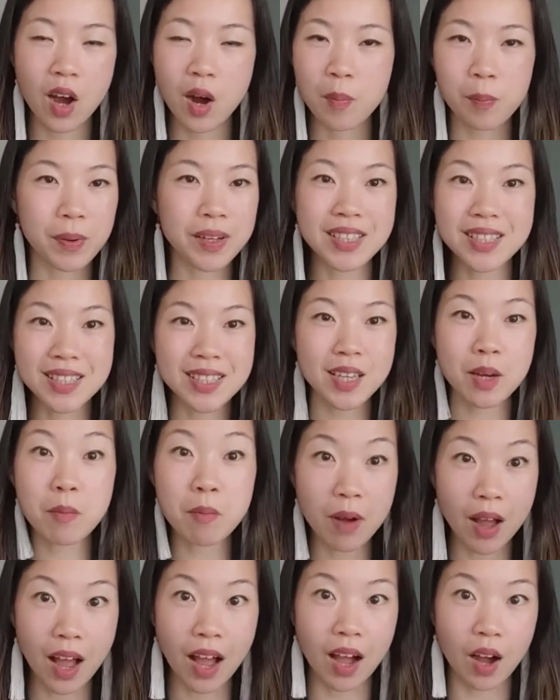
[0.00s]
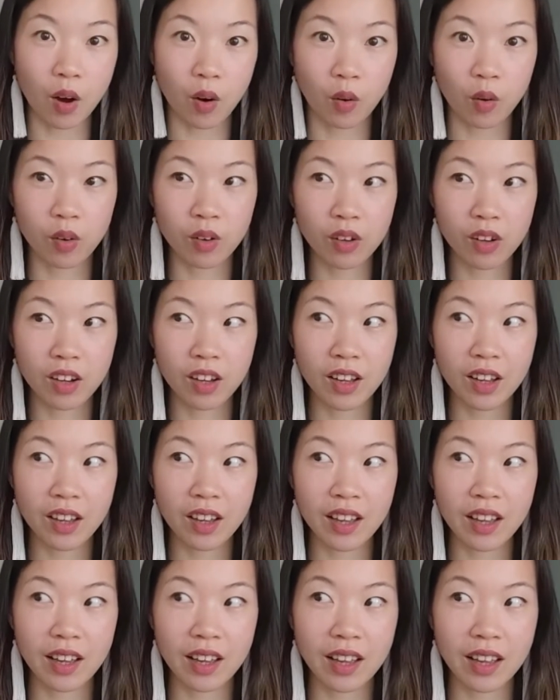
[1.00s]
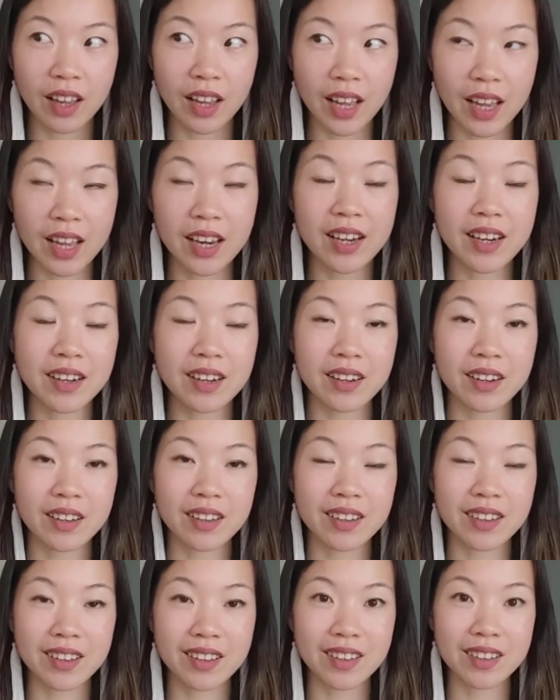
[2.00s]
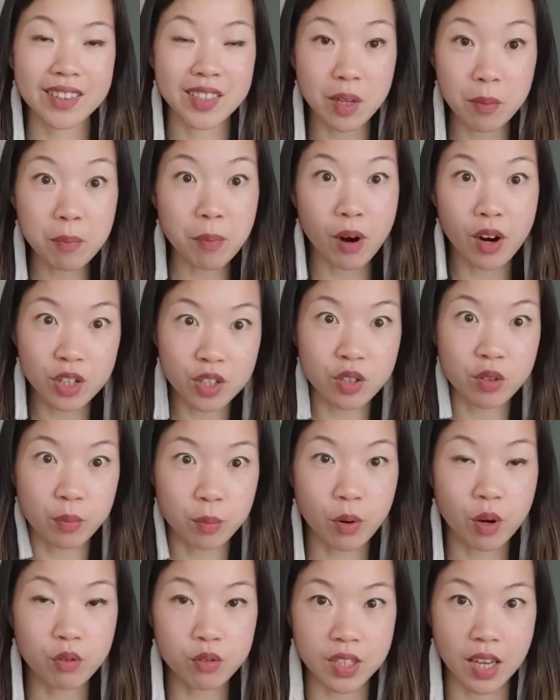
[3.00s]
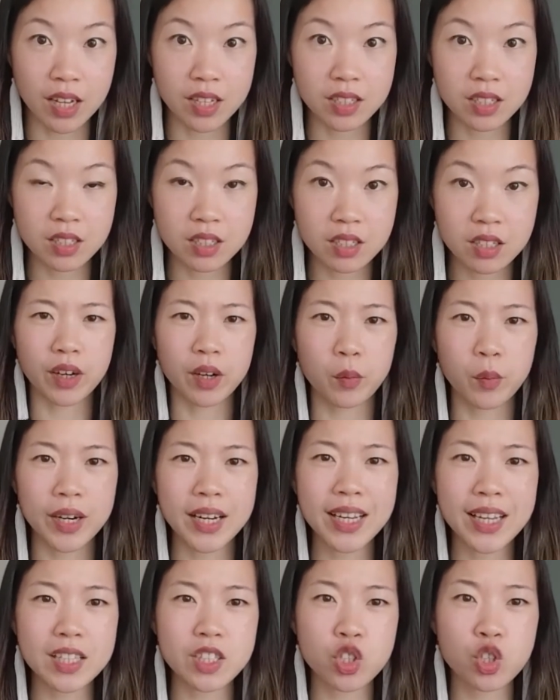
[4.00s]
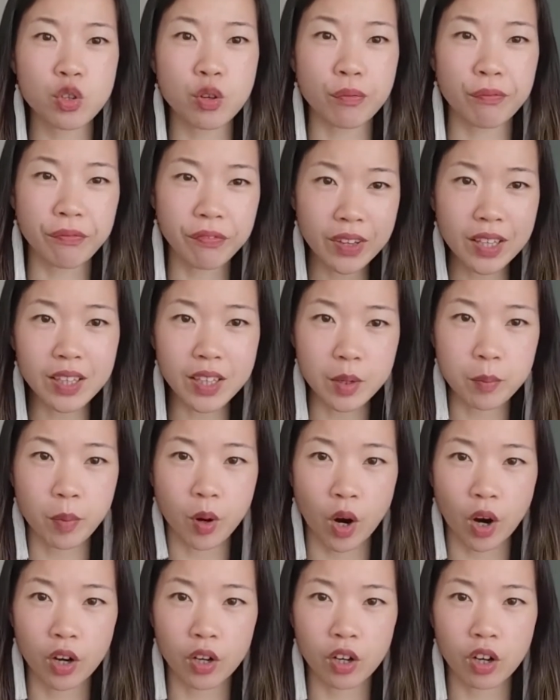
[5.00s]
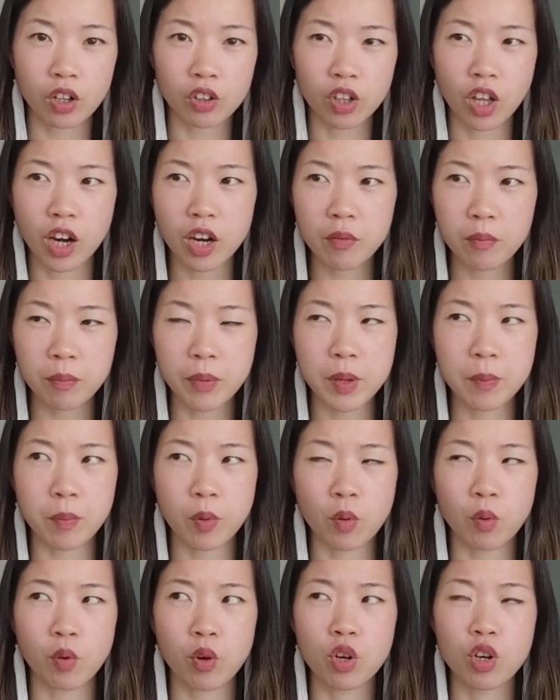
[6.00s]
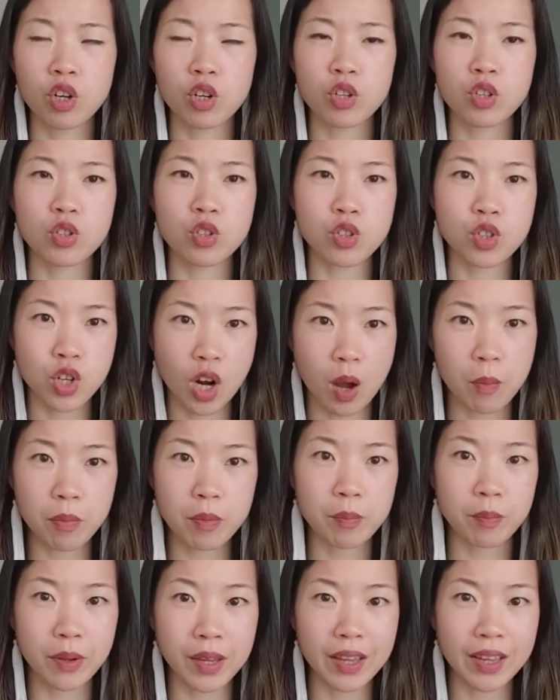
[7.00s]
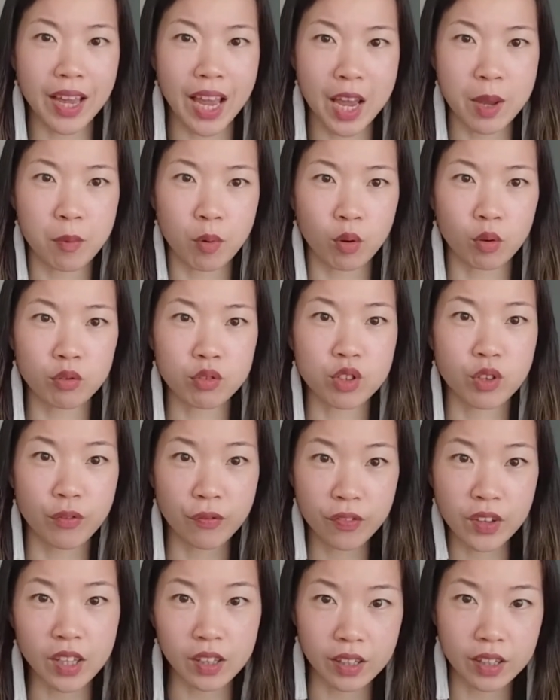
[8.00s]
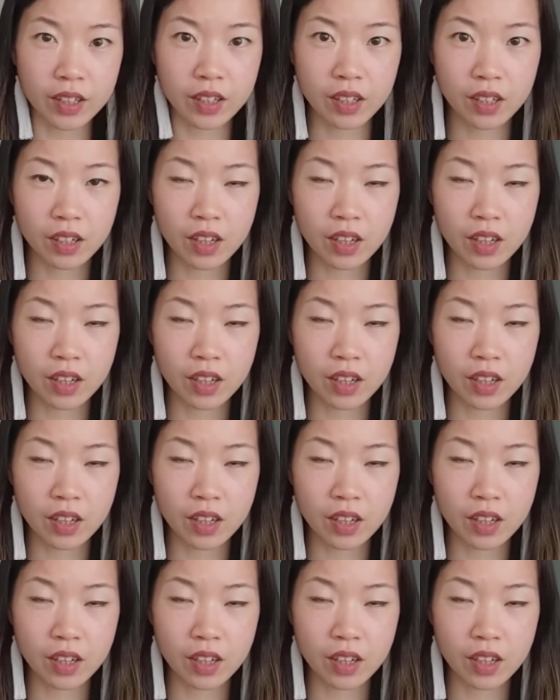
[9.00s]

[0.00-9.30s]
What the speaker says: but somehow in some parts of the process, when it gets to the feeling part, a lot of people stop being able to feel it.